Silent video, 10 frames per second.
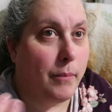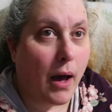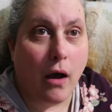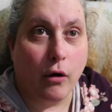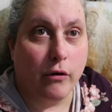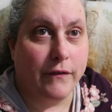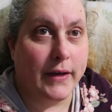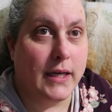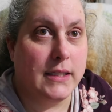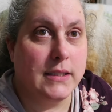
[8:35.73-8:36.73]

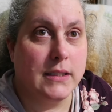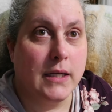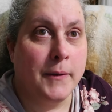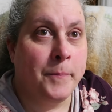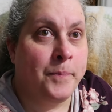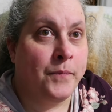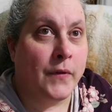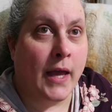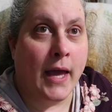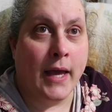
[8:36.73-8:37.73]
biographies
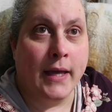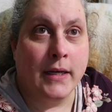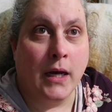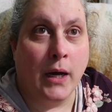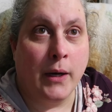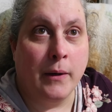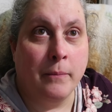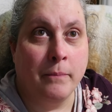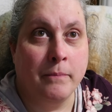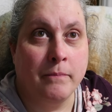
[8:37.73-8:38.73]
and
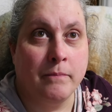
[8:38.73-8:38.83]
um,